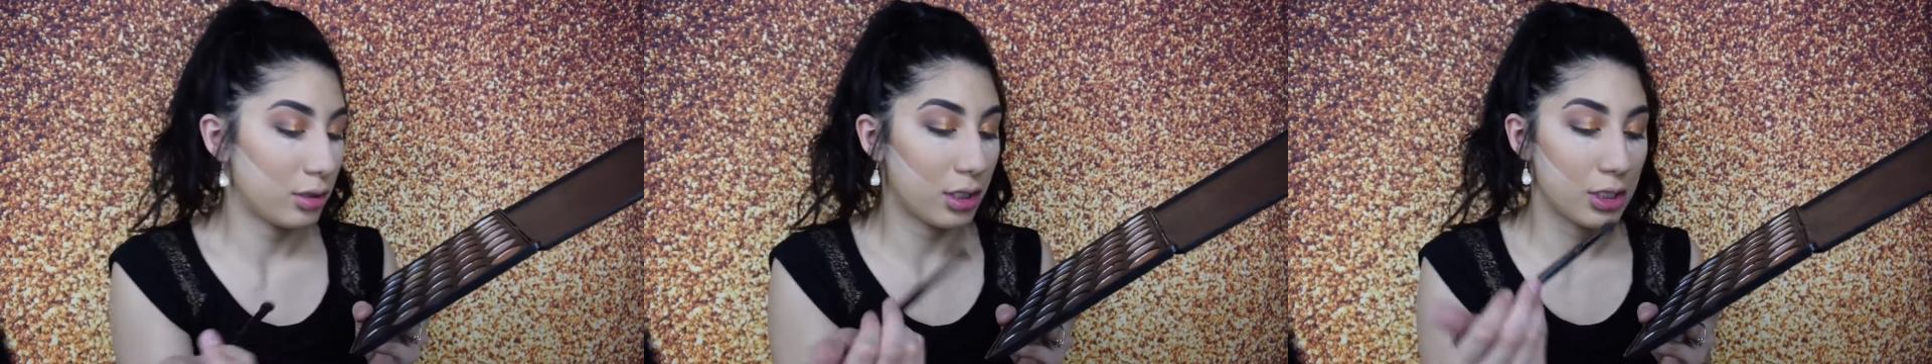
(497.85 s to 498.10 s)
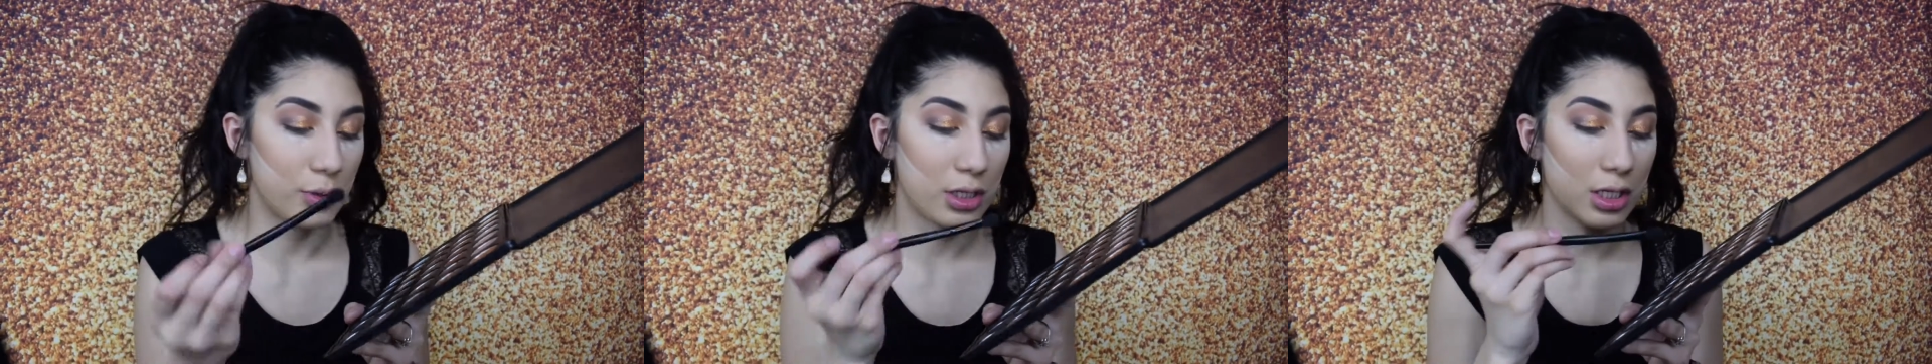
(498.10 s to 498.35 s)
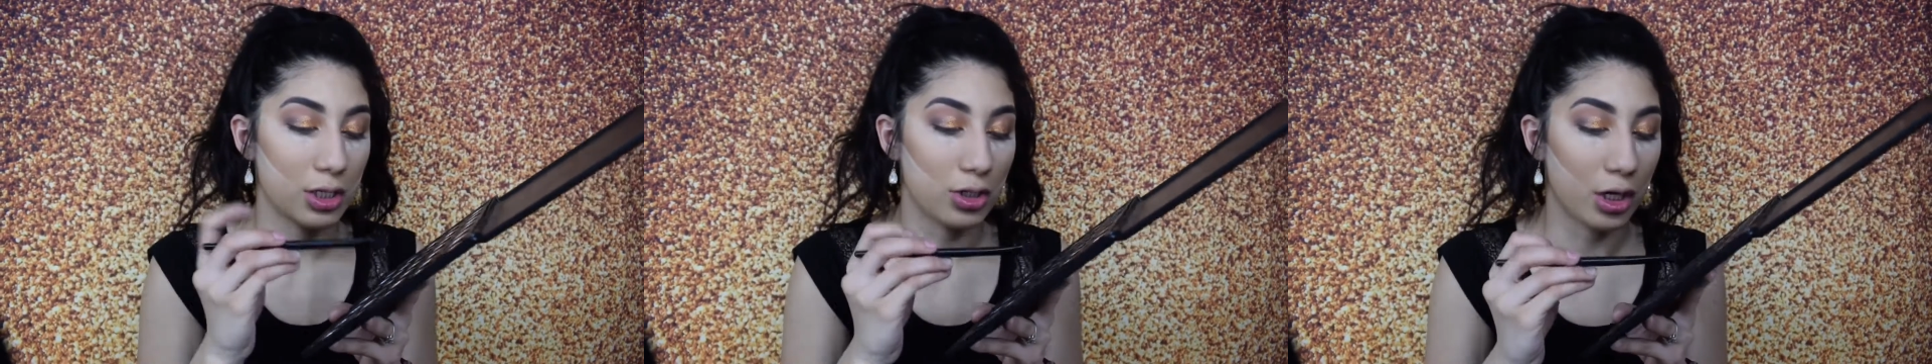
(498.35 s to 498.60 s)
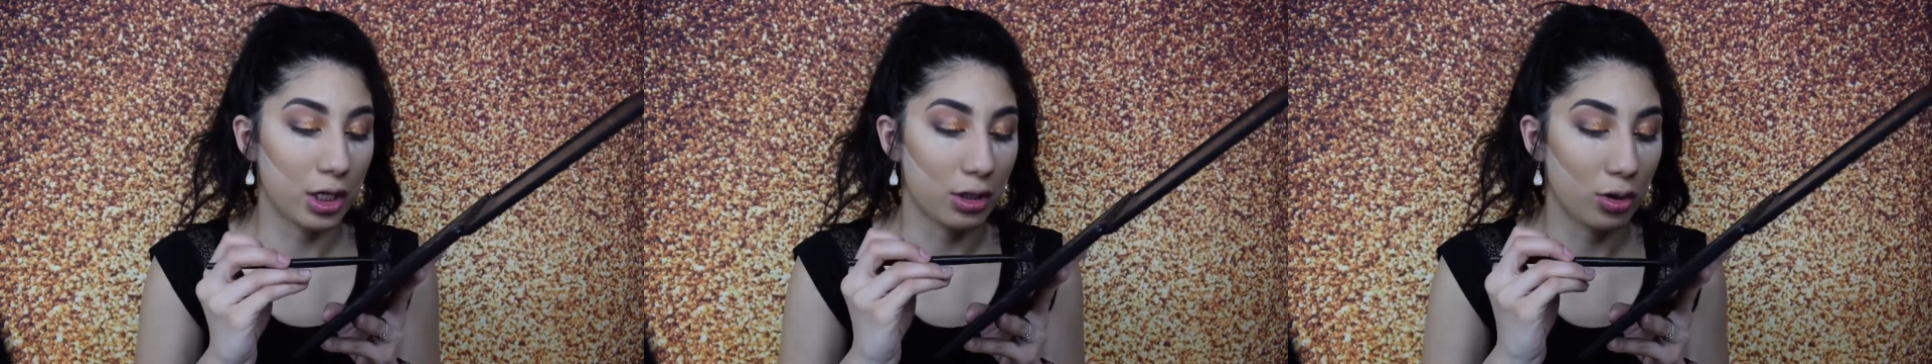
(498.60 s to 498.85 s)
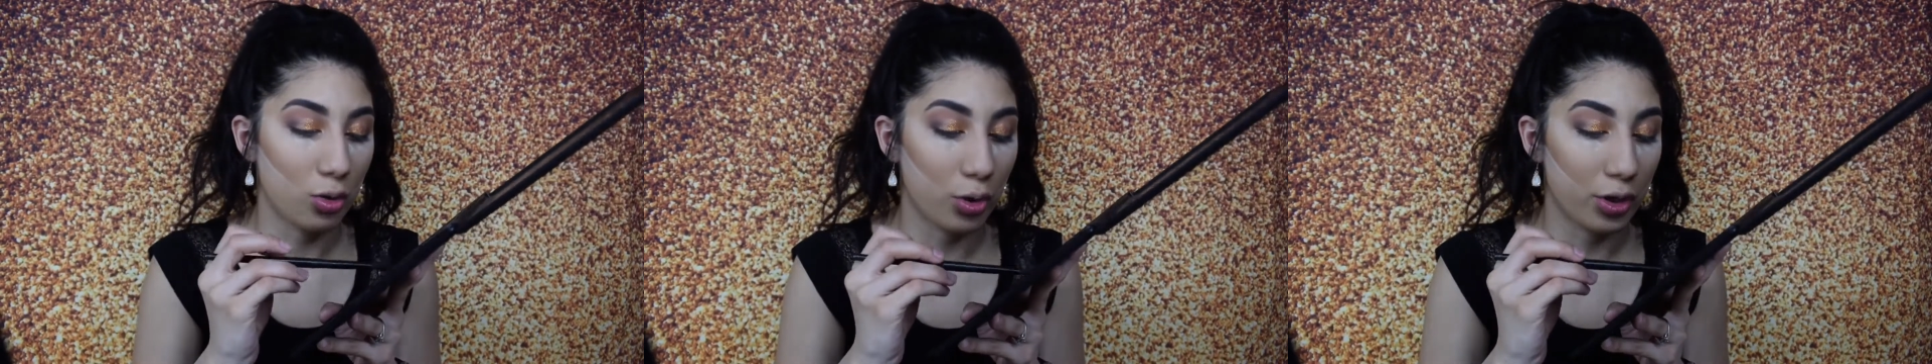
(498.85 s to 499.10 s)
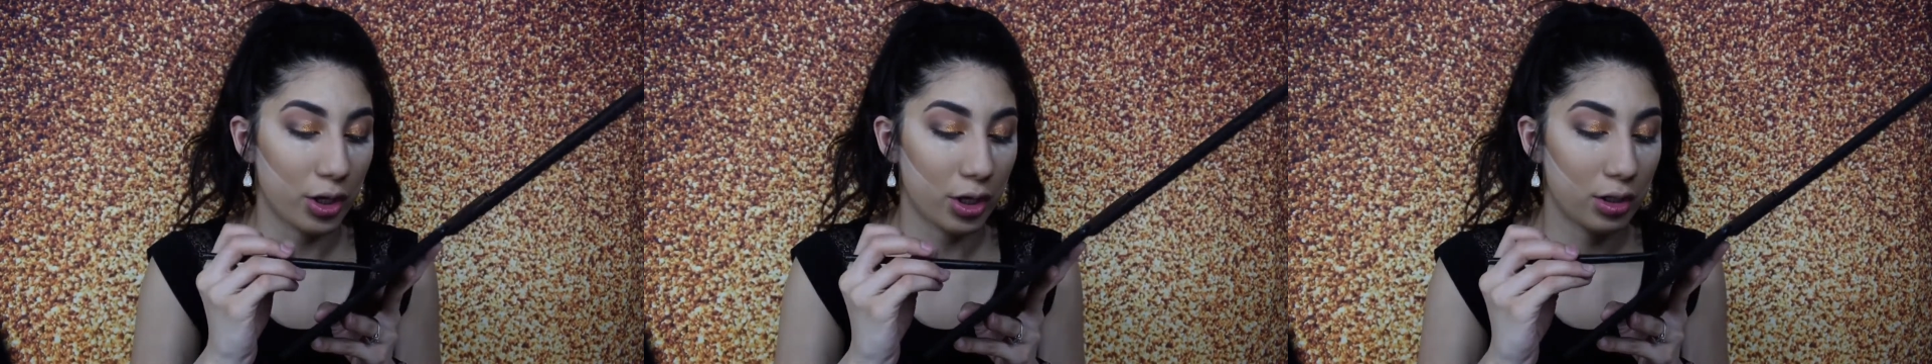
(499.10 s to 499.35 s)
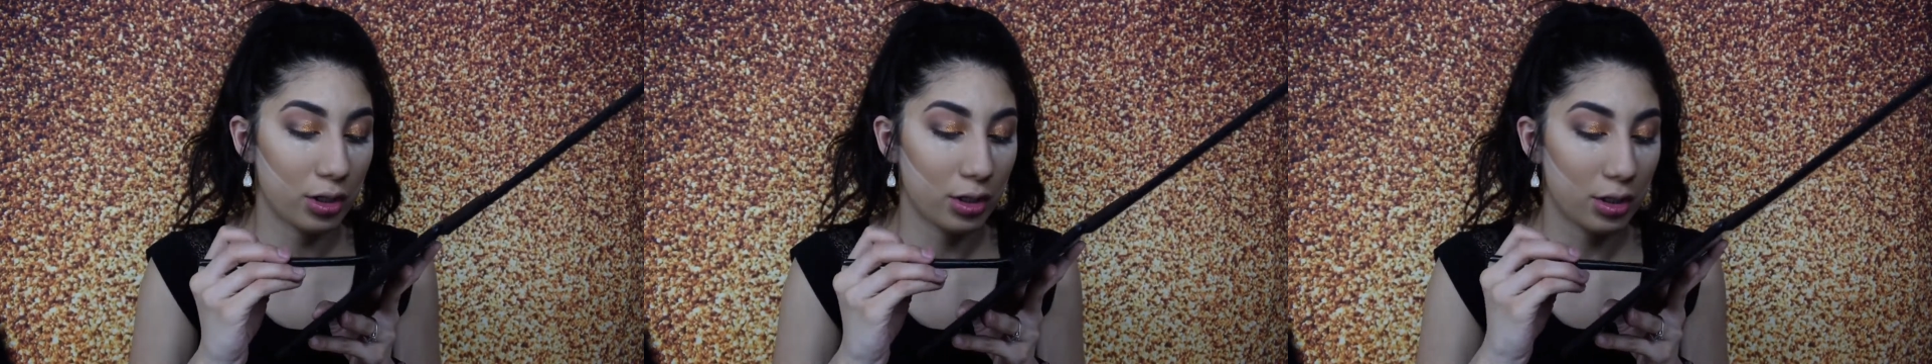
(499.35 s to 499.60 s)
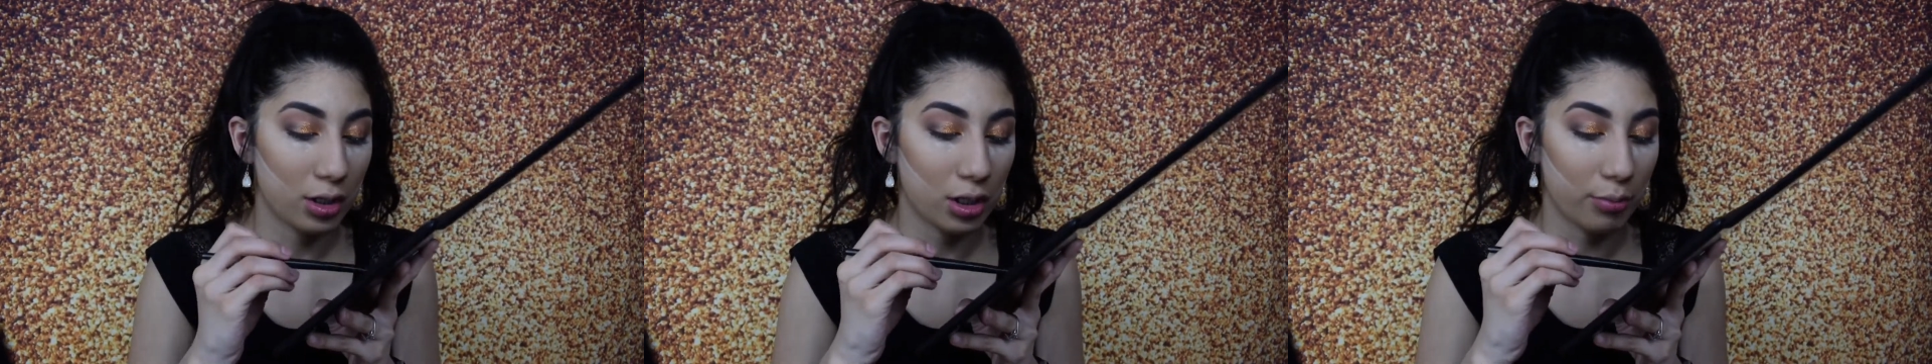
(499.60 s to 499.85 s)
because we need to darken the corner
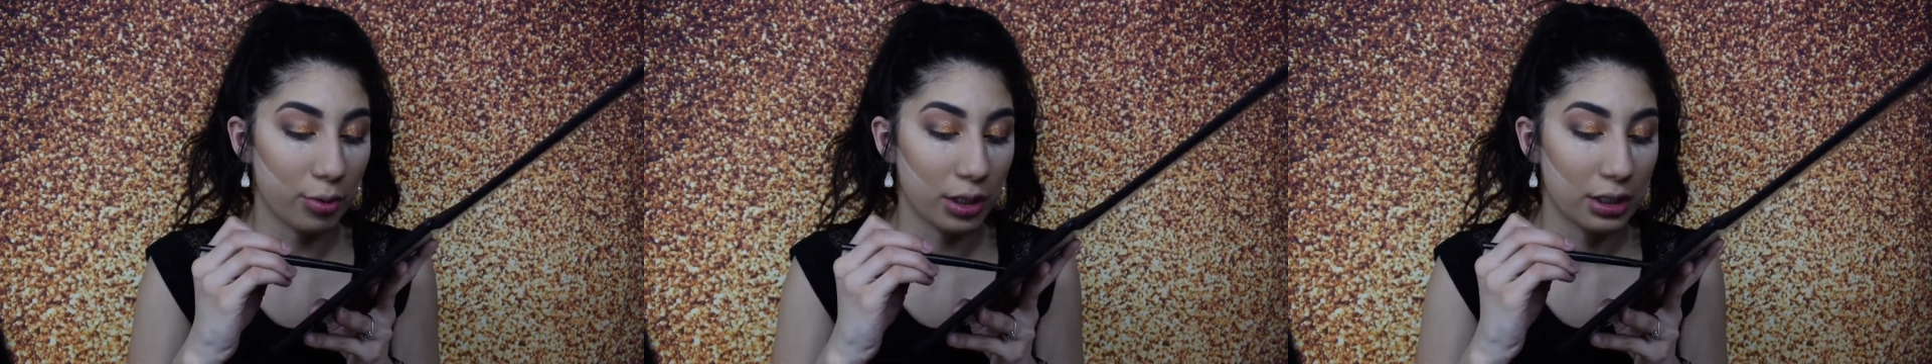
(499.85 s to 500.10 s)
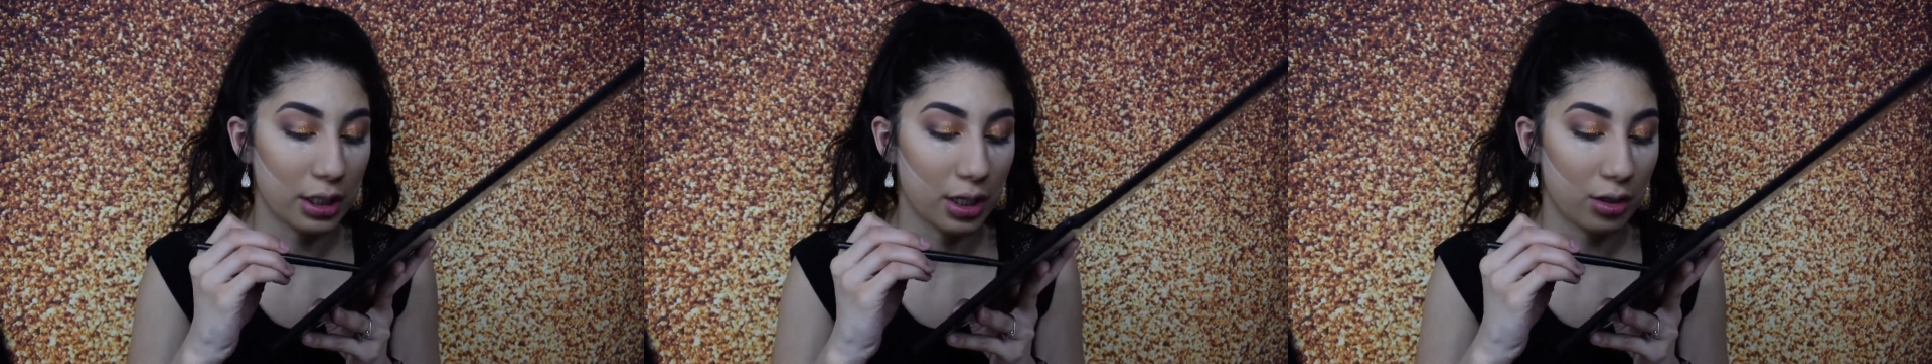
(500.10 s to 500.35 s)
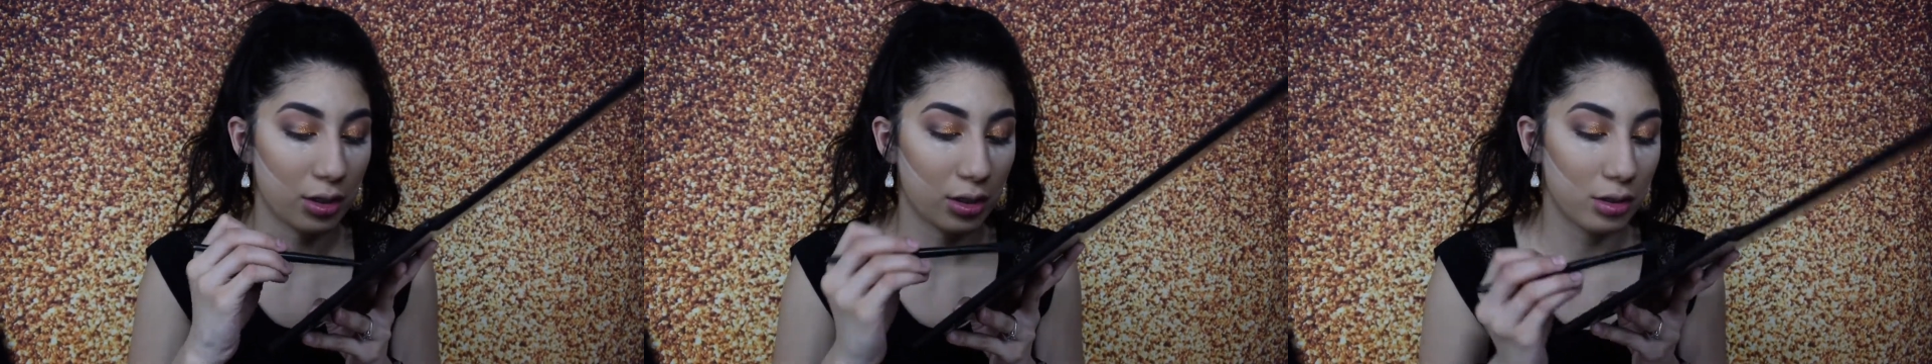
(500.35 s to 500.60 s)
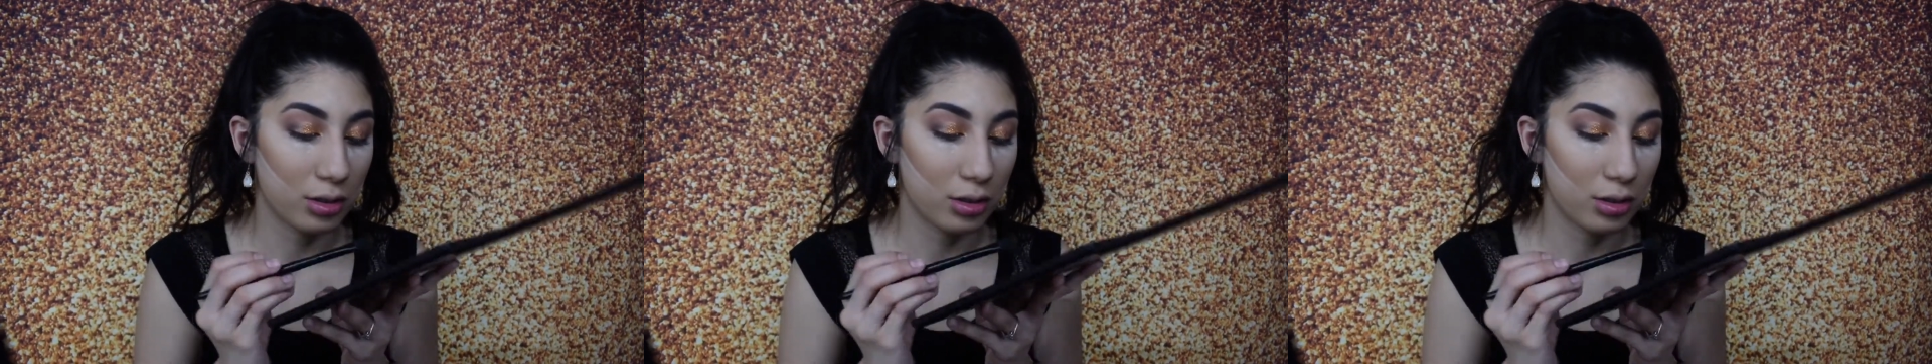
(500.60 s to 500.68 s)
and put it together.